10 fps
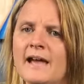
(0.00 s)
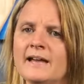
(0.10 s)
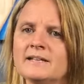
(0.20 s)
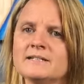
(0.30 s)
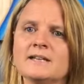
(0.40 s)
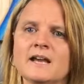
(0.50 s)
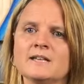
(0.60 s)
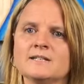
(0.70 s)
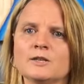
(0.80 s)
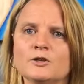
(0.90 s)
And
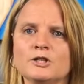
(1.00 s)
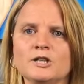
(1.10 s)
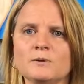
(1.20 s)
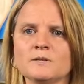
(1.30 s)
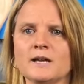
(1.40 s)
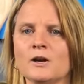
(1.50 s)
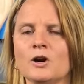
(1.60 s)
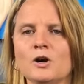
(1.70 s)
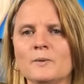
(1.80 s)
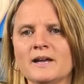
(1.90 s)
so she was like,
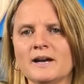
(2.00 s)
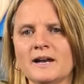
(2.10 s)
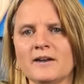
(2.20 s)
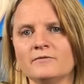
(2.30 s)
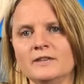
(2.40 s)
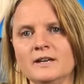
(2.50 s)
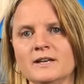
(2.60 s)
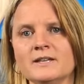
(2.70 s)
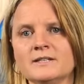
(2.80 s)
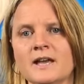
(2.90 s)
oh, we can't have
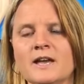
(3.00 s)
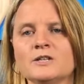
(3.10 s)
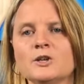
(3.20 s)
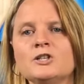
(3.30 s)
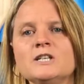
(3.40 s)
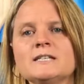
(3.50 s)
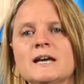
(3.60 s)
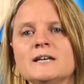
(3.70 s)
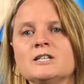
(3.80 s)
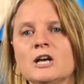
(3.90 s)
this. So she
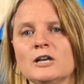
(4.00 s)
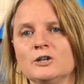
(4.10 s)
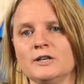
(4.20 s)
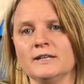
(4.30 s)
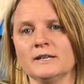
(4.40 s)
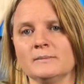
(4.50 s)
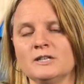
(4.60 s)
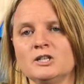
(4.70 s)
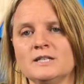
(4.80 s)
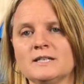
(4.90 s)
started diluting them,
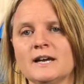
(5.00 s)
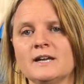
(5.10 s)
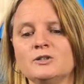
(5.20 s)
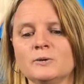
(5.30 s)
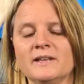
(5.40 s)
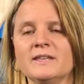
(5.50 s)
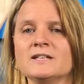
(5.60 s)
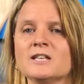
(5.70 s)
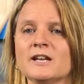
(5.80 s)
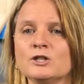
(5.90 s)
and she started doing
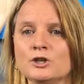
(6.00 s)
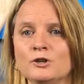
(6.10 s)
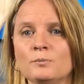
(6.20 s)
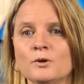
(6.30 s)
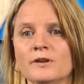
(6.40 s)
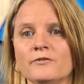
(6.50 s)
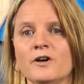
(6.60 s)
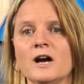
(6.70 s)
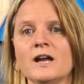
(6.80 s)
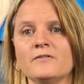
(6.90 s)
things like a
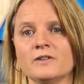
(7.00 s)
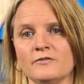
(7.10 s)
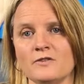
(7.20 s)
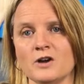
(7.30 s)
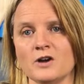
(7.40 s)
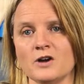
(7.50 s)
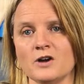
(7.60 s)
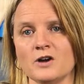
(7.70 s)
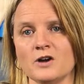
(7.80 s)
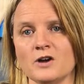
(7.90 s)
2.5 and a
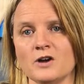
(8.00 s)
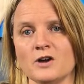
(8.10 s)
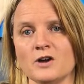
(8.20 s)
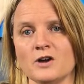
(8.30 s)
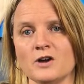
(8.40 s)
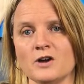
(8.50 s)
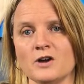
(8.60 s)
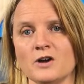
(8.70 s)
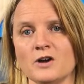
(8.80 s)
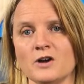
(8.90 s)
5% dilution,
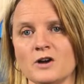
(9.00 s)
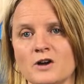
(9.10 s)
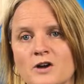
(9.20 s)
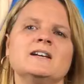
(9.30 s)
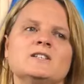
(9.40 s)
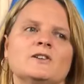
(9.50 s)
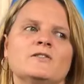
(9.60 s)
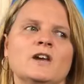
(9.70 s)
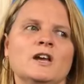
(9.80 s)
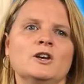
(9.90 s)
which literally sort
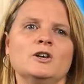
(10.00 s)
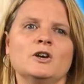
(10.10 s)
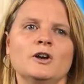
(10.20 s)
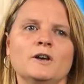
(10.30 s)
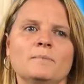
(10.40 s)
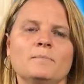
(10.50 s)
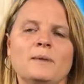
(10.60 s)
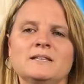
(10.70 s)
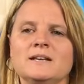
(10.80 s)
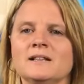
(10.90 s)
of, you know,
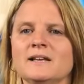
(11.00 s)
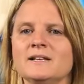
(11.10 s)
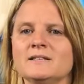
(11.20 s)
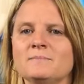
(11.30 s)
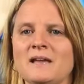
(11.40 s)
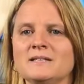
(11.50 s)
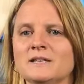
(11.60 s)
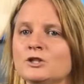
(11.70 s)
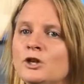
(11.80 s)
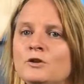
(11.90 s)
basically it means
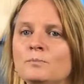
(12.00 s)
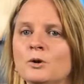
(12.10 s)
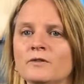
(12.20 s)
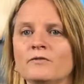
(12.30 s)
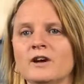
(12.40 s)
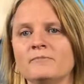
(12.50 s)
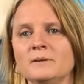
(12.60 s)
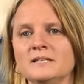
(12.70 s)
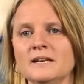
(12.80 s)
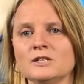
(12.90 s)
that
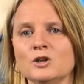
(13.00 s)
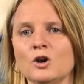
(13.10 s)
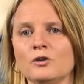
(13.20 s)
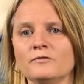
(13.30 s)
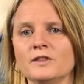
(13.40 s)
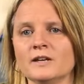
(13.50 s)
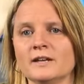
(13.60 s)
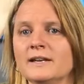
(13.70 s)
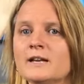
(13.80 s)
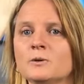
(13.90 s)
2.5% of
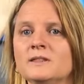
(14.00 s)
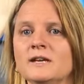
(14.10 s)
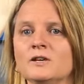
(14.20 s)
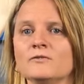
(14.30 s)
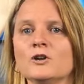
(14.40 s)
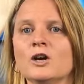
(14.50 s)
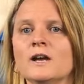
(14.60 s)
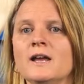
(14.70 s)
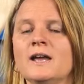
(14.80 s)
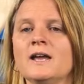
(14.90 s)
the liquid that you've
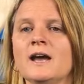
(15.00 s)
got